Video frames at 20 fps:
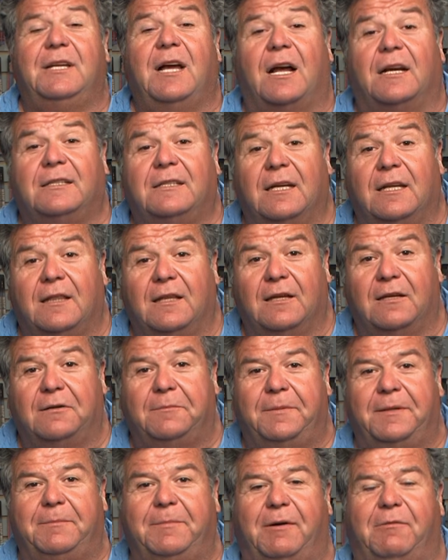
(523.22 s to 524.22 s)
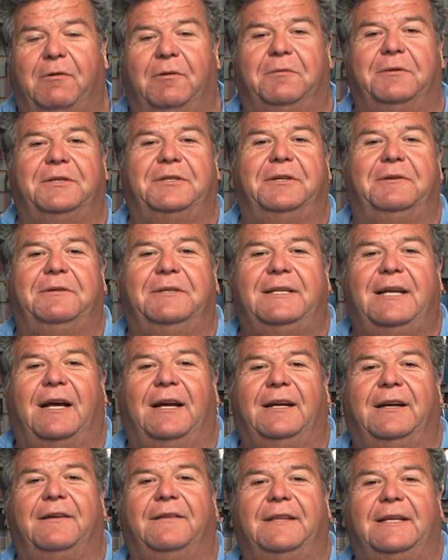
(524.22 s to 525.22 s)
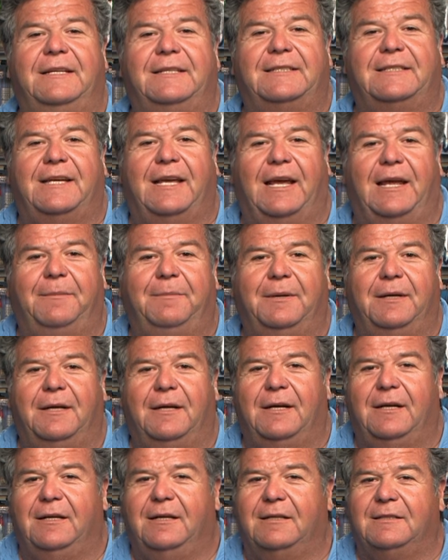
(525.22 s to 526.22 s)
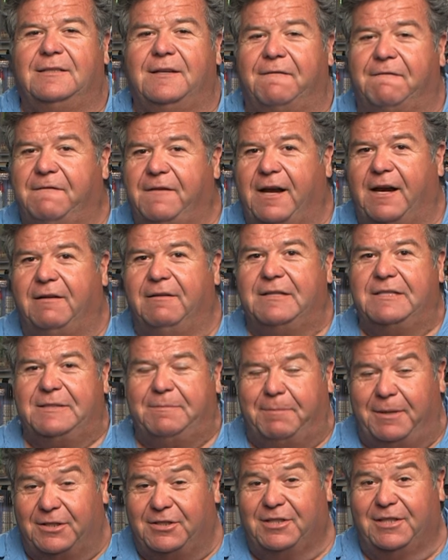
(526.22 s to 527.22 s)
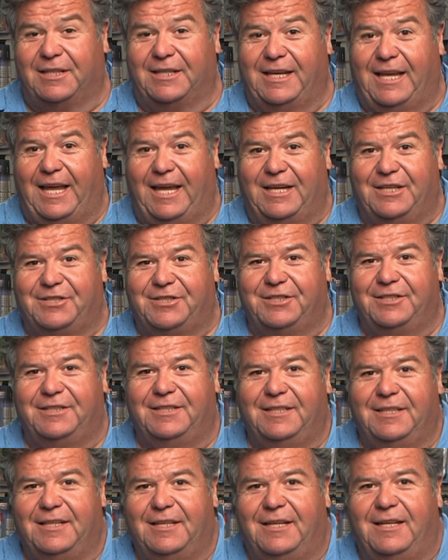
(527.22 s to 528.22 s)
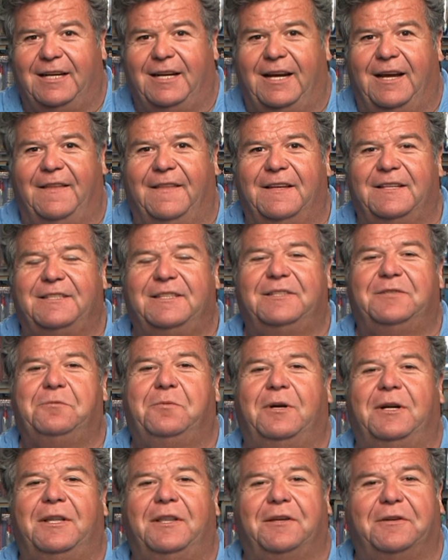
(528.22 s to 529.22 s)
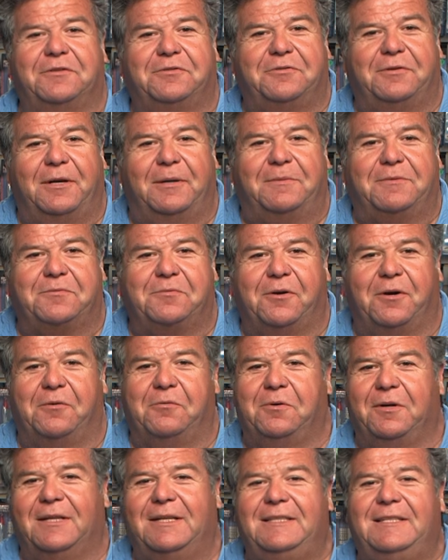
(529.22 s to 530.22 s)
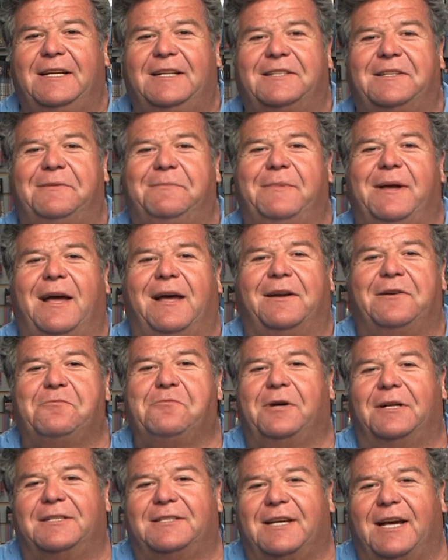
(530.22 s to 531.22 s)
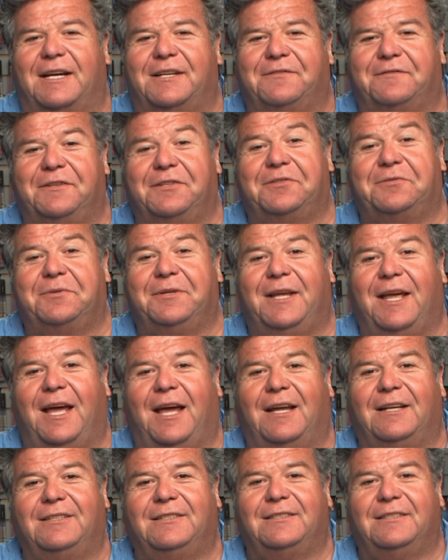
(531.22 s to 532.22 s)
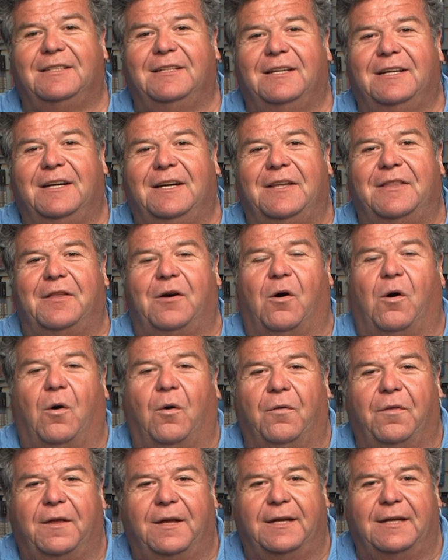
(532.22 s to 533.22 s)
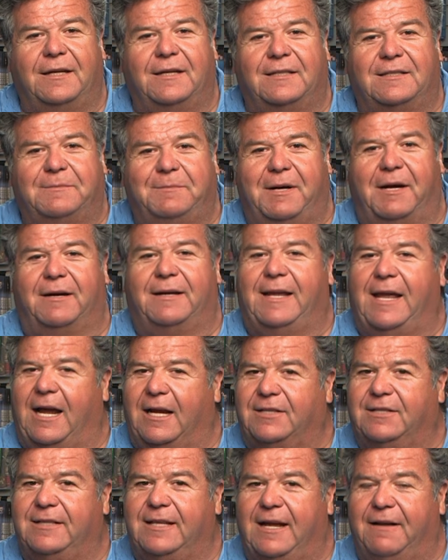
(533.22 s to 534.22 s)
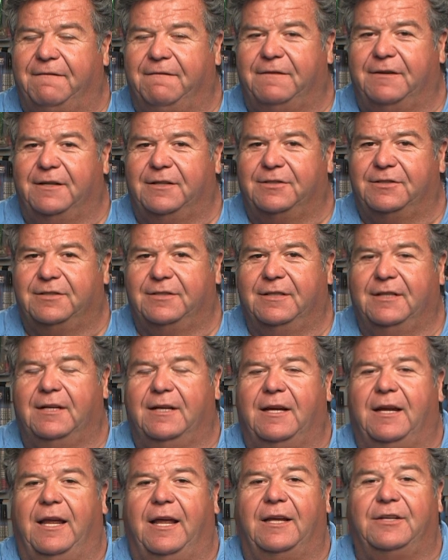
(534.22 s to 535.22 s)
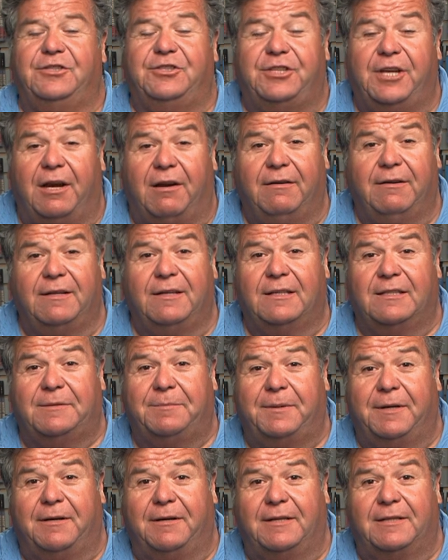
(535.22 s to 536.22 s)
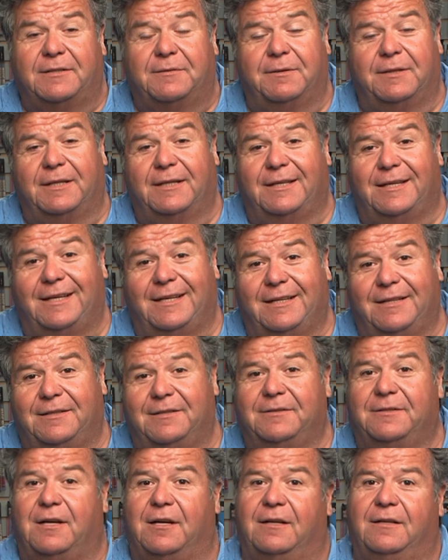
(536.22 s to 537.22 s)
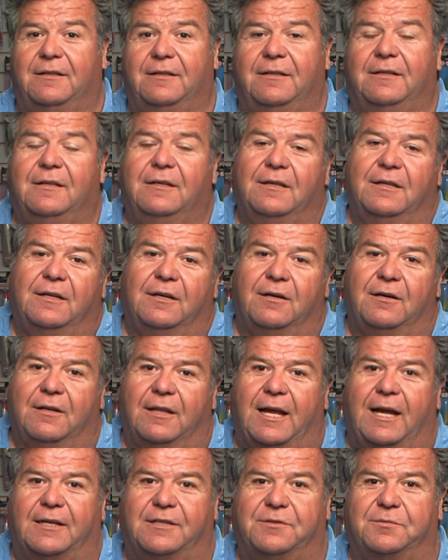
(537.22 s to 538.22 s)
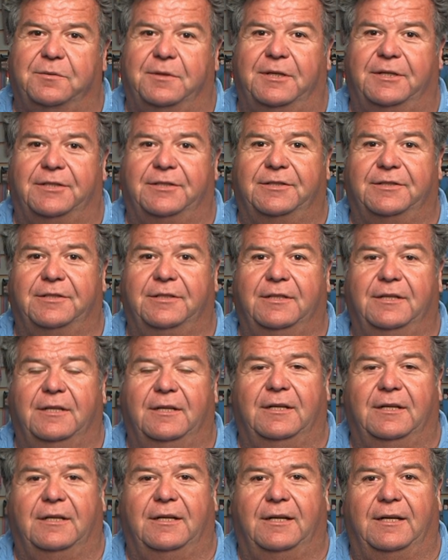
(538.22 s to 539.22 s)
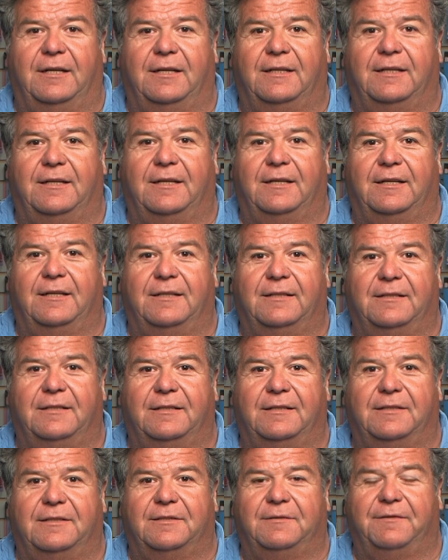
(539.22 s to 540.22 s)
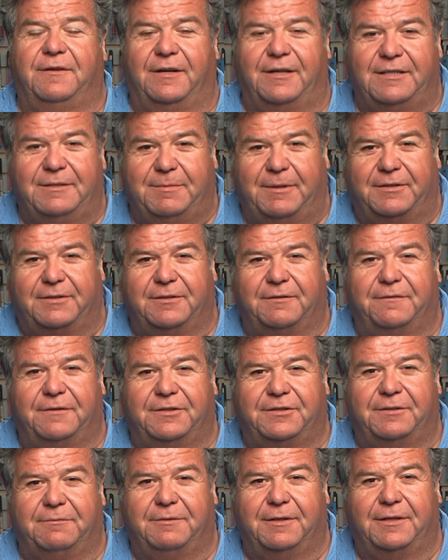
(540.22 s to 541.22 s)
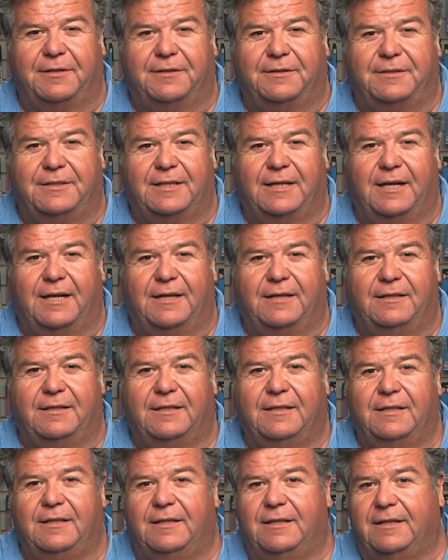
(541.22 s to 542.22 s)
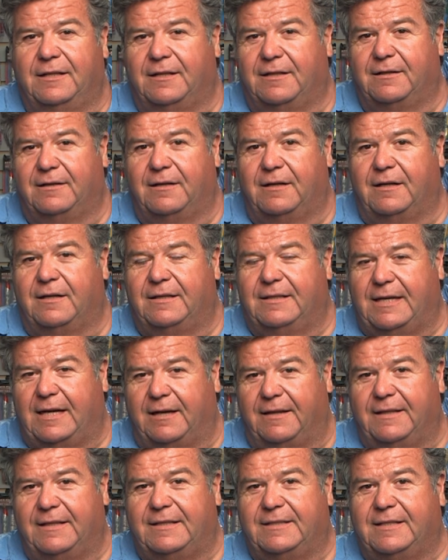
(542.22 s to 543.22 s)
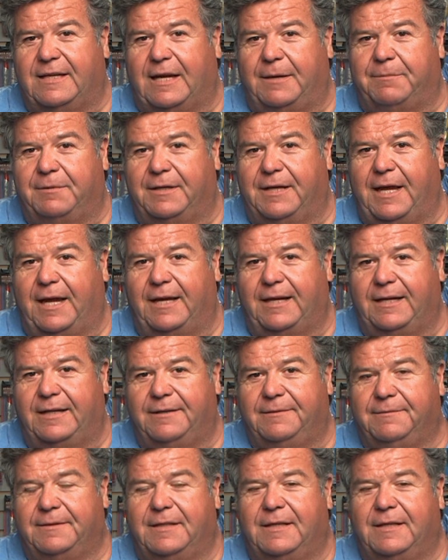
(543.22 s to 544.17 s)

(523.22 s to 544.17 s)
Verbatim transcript: to talk to you a little bit about what we're doing down here in the East Cape. That's a very special occasion. And this is one of those trips where it really doesn't matter what size fish we catch. The whole thing is about catching that fish and sharing an experience with the kid who's on her last wish. And it's a very special fishing with her today here down the East Cape with Katie.